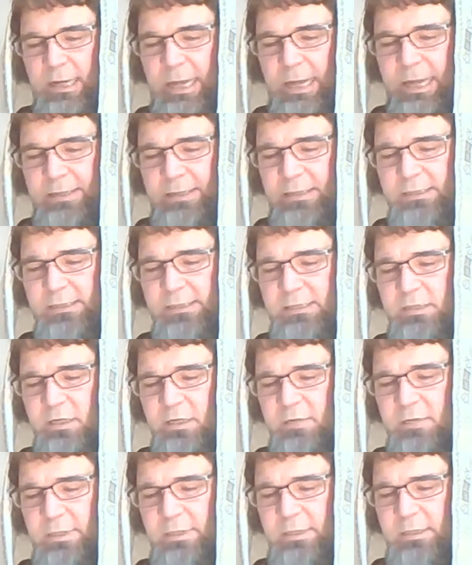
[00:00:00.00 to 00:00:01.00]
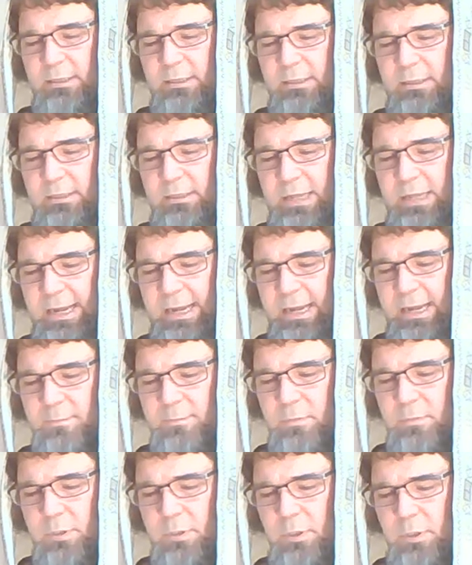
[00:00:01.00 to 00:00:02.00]
And the servant
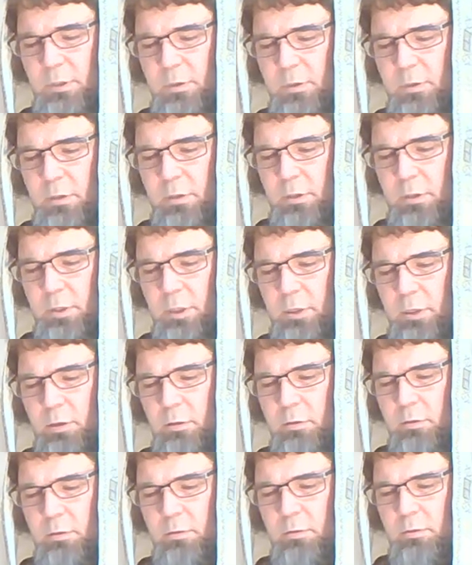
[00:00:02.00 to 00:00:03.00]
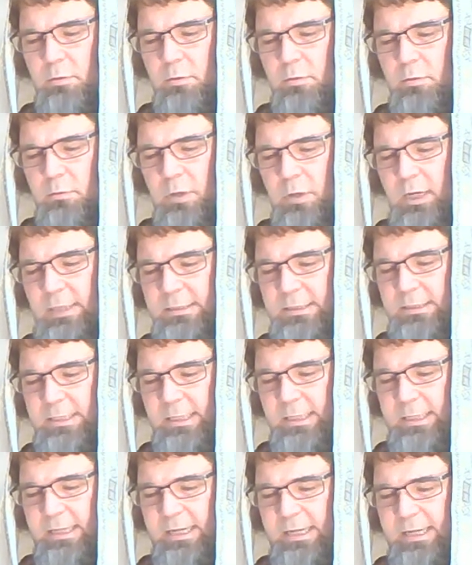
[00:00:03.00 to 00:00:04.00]
named or uh,
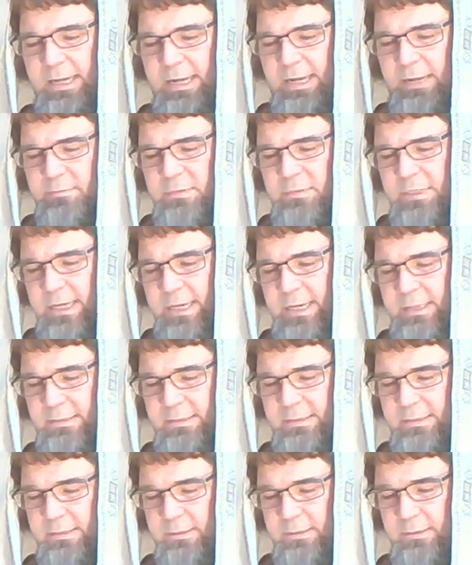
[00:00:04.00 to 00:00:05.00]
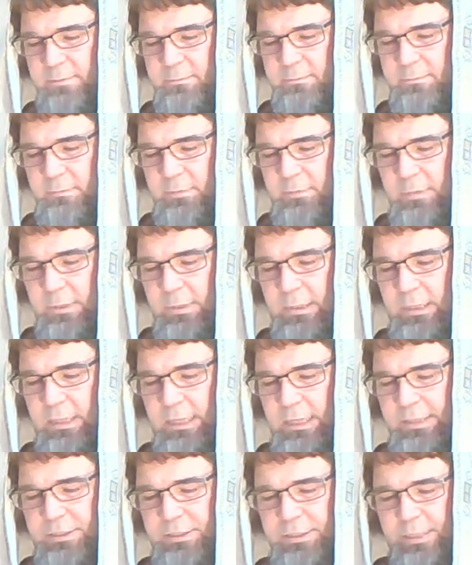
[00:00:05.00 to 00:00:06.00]
Rhonda came to answer,
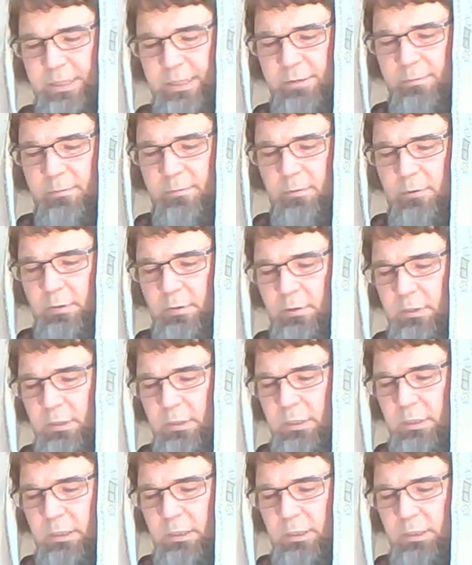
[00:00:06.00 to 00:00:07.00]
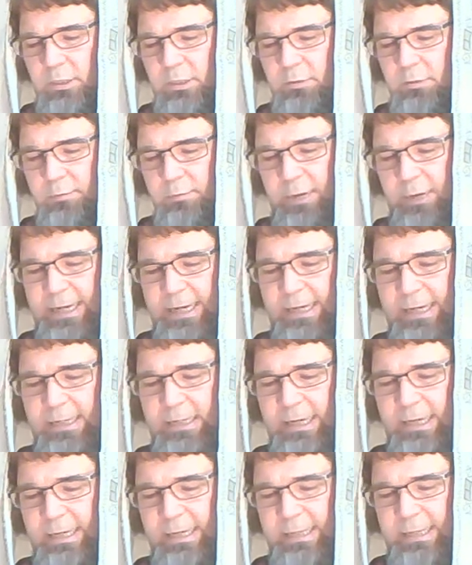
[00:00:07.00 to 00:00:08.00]
and she
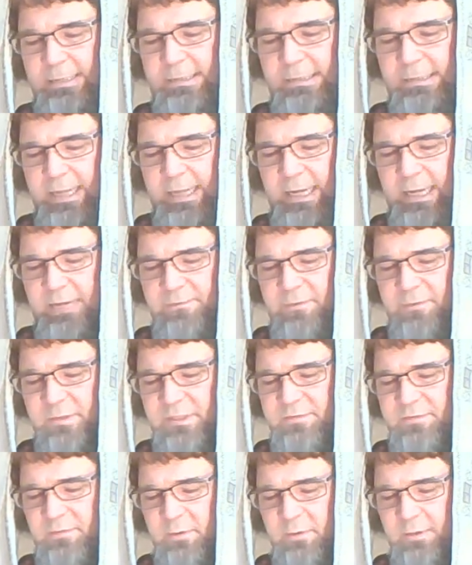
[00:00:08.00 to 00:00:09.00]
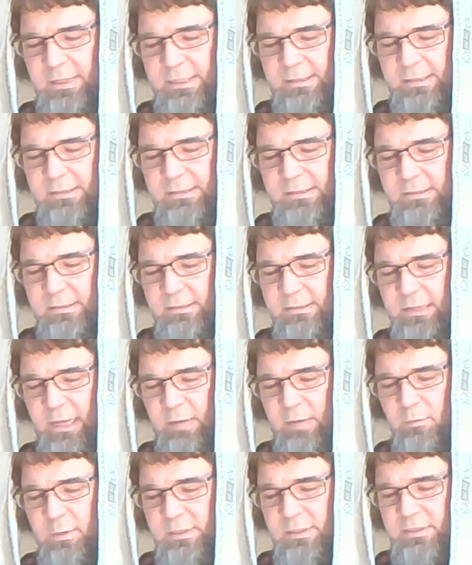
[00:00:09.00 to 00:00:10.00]
recognized Kepha's voice
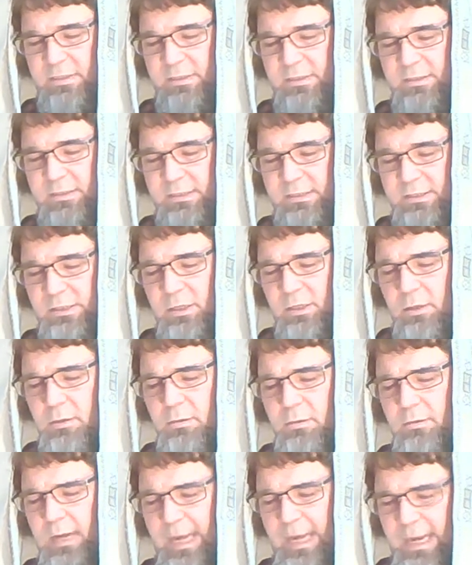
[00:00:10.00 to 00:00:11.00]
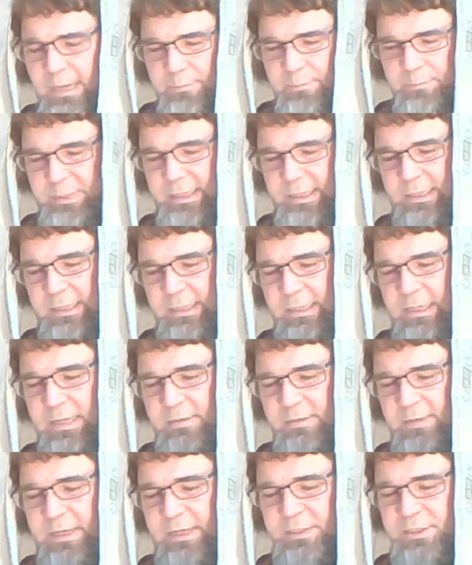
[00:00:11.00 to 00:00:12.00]
and was so happy
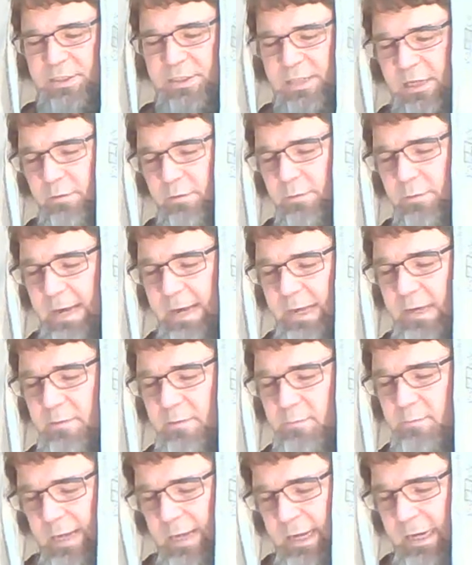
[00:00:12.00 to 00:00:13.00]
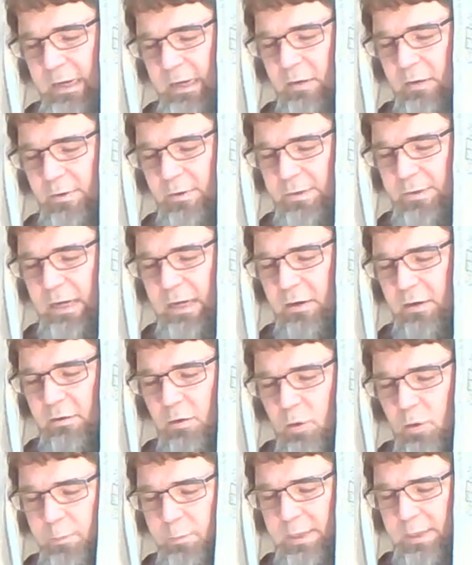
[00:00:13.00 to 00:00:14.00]
that she ran back without
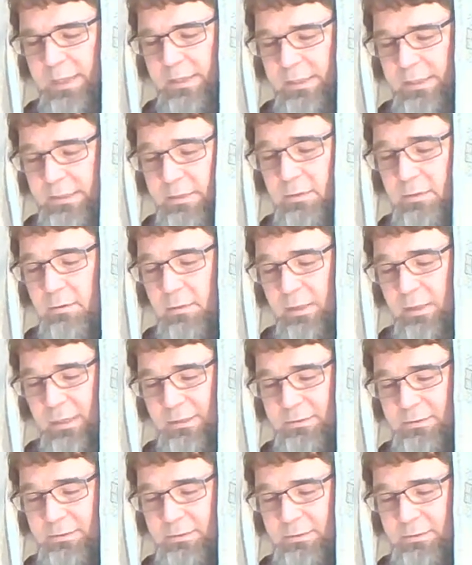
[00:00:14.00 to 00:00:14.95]
opening the door.